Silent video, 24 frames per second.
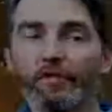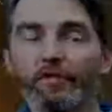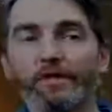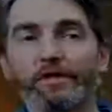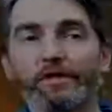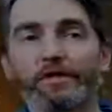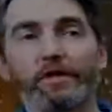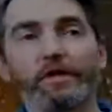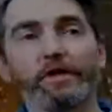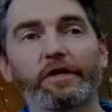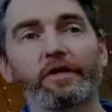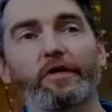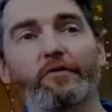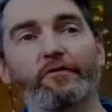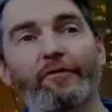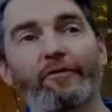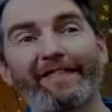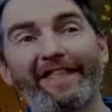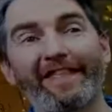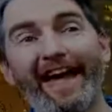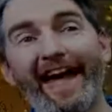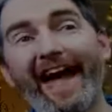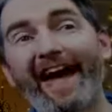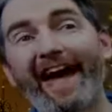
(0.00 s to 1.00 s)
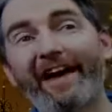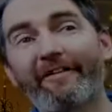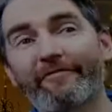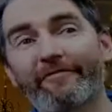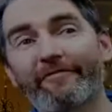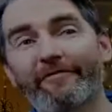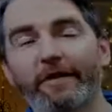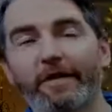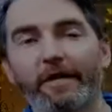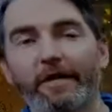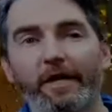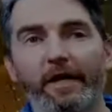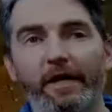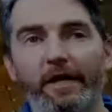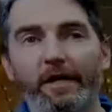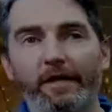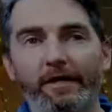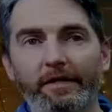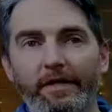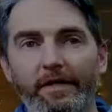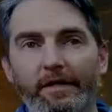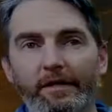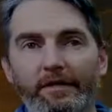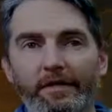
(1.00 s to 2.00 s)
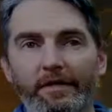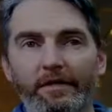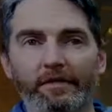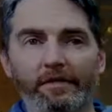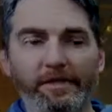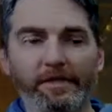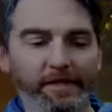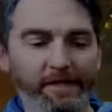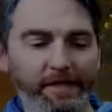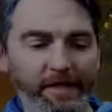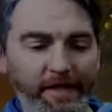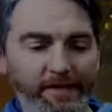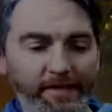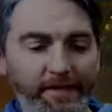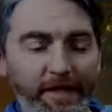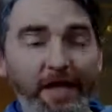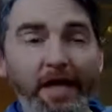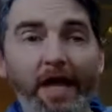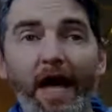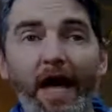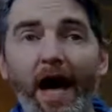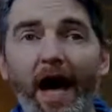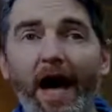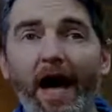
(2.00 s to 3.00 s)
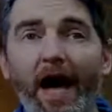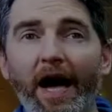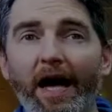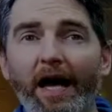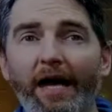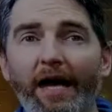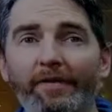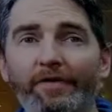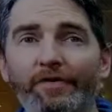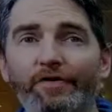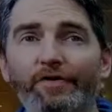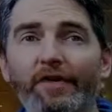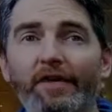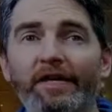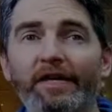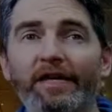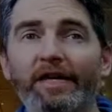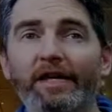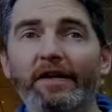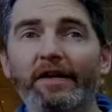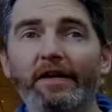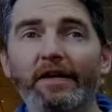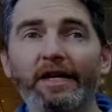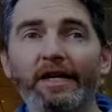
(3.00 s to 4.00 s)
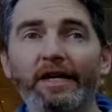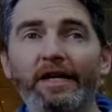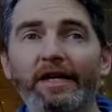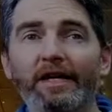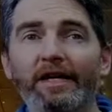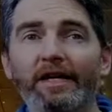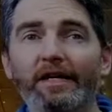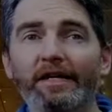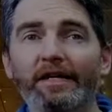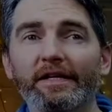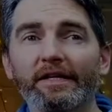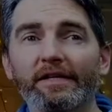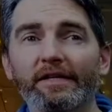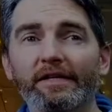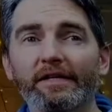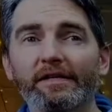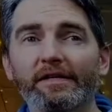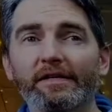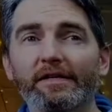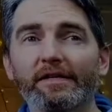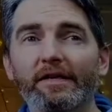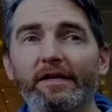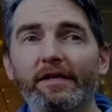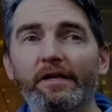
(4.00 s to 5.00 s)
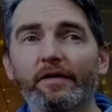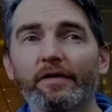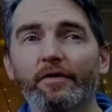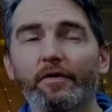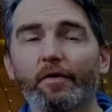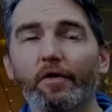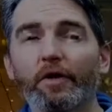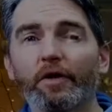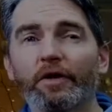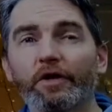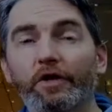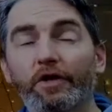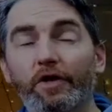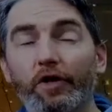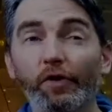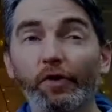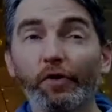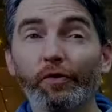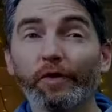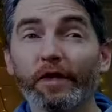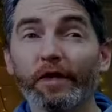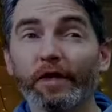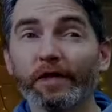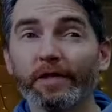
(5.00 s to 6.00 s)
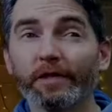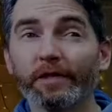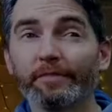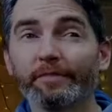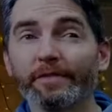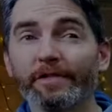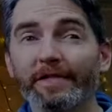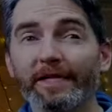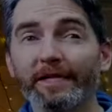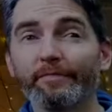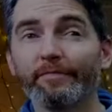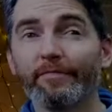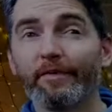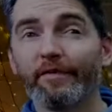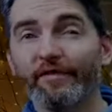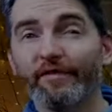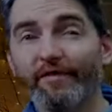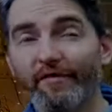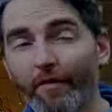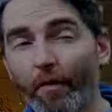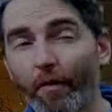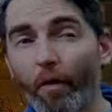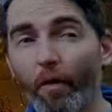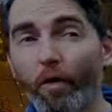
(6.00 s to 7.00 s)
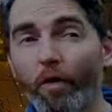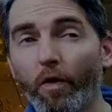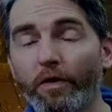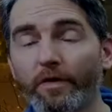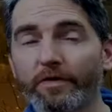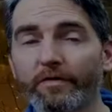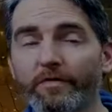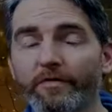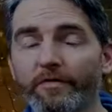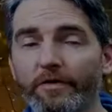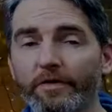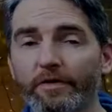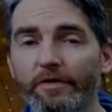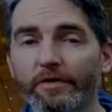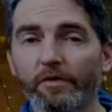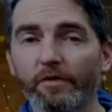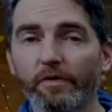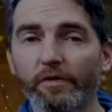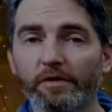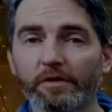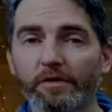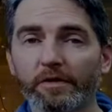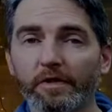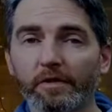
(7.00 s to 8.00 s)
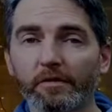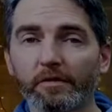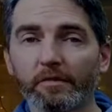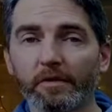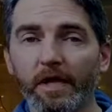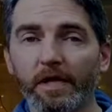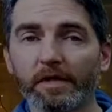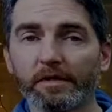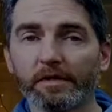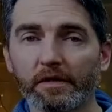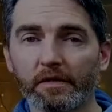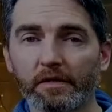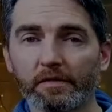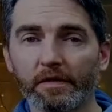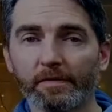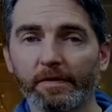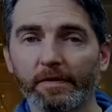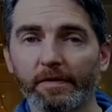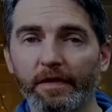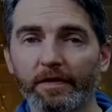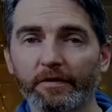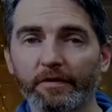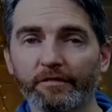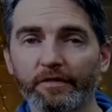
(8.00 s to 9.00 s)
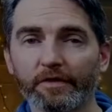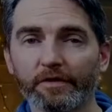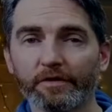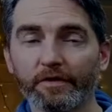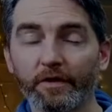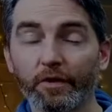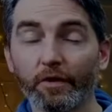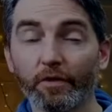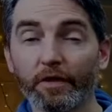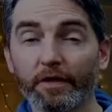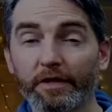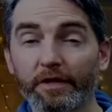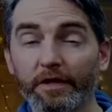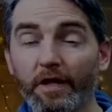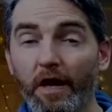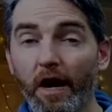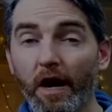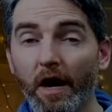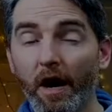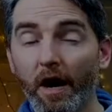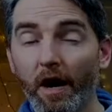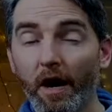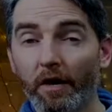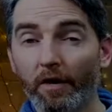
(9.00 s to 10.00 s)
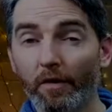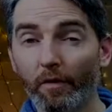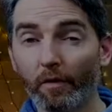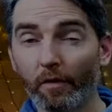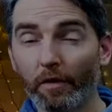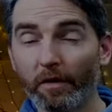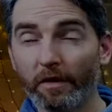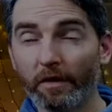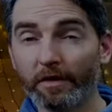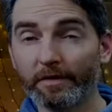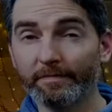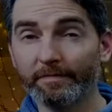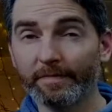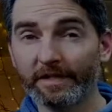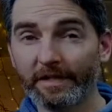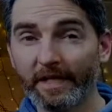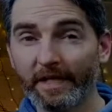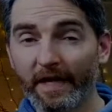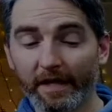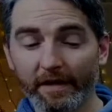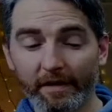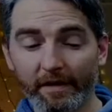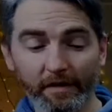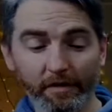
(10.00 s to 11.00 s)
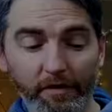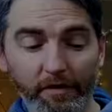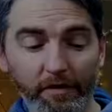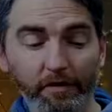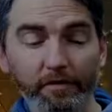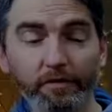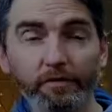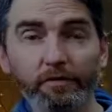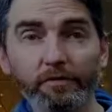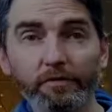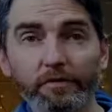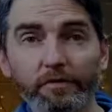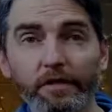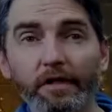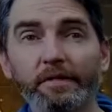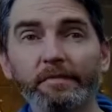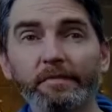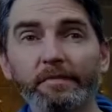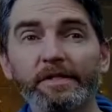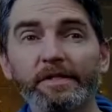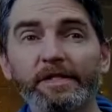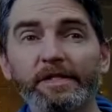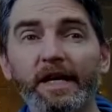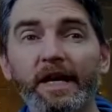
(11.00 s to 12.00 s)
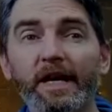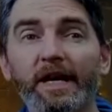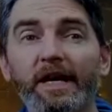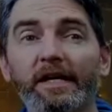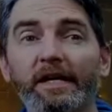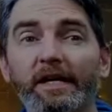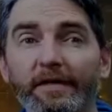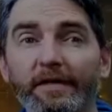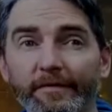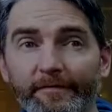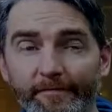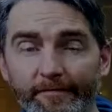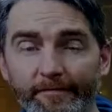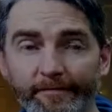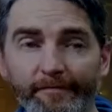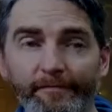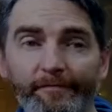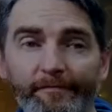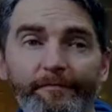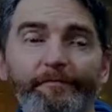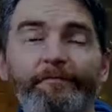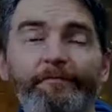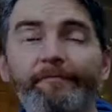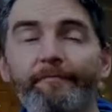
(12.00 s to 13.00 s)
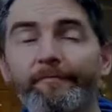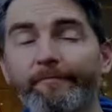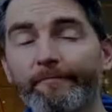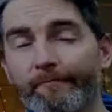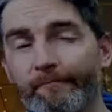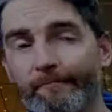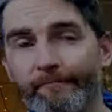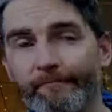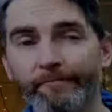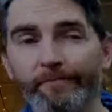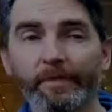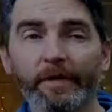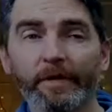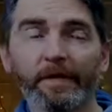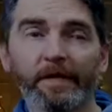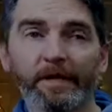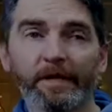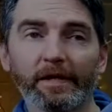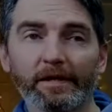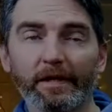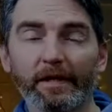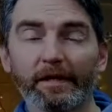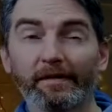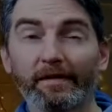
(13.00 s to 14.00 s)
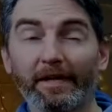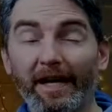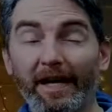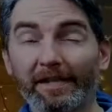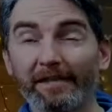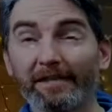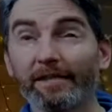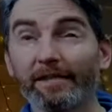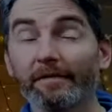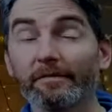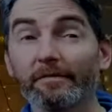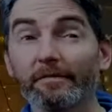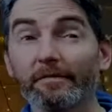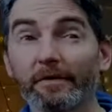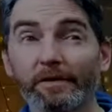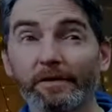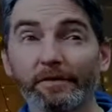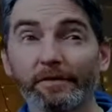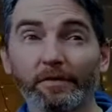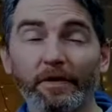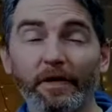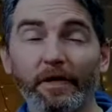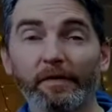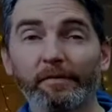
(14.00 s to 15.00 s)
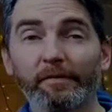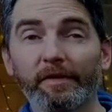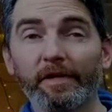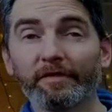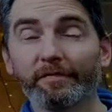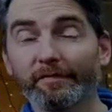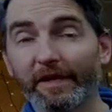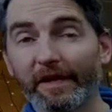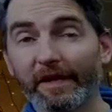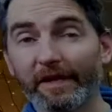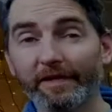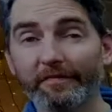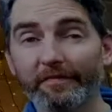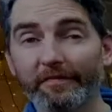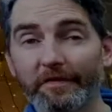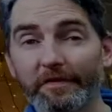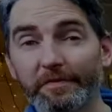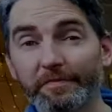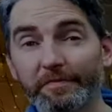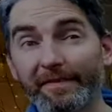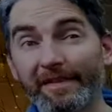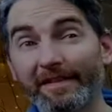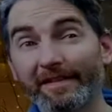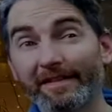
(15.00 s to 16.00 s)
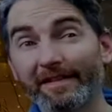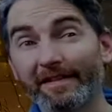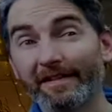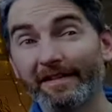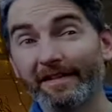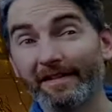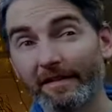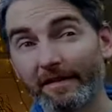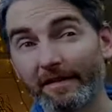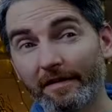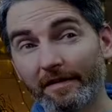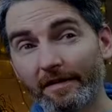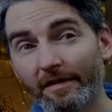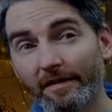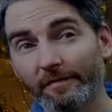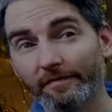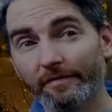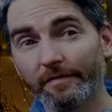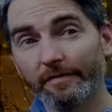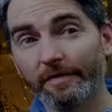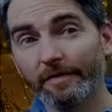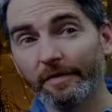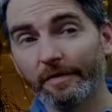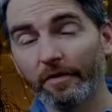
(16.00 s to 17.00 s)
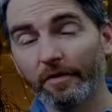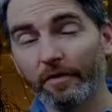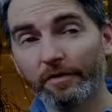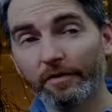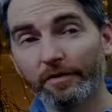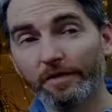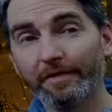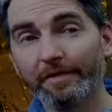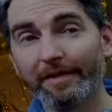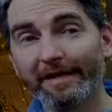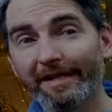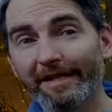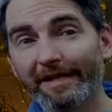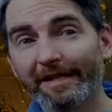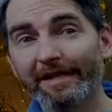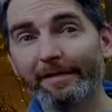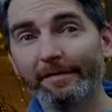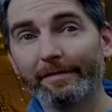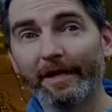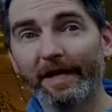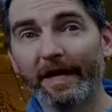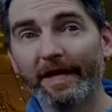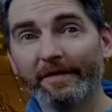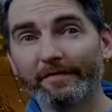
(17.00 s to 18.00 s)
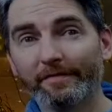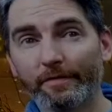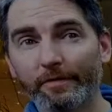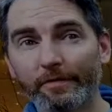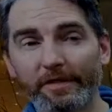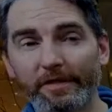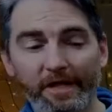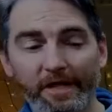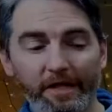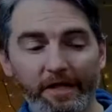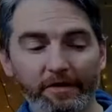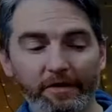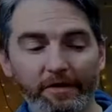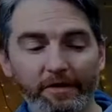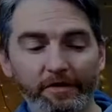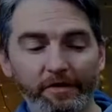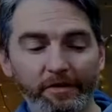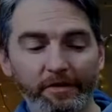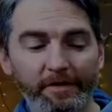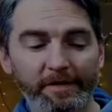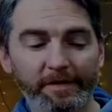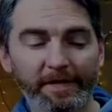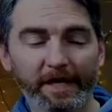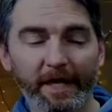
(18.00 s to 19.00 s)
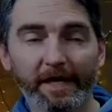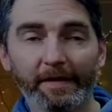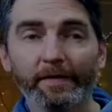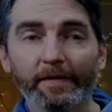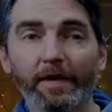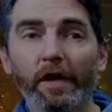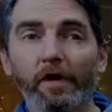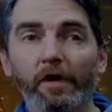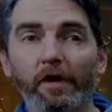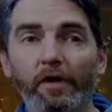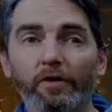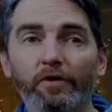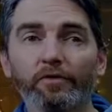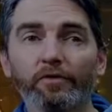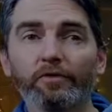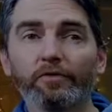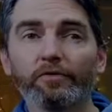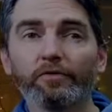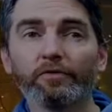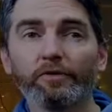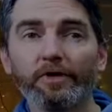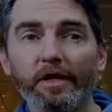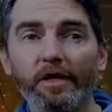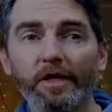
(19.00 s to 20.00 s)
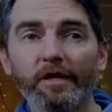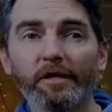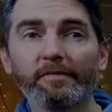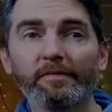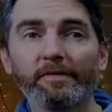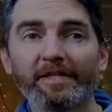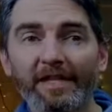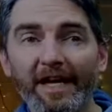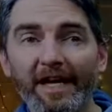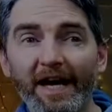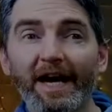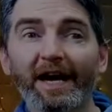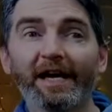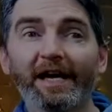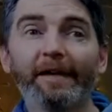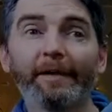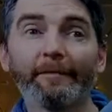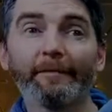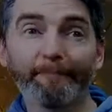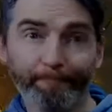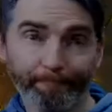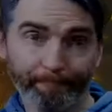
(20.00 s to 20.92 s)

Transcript: we're starting off with F and then going to C. And the trick here is the word Hakuna comes in before the first chord. So we actually only play the first chord on the word Matata. Hakuna Matata. Like that. Actually, because we're not even playing the first beat, the chords come in a little bit after we say Hakuna Matata. Hakuna Matata.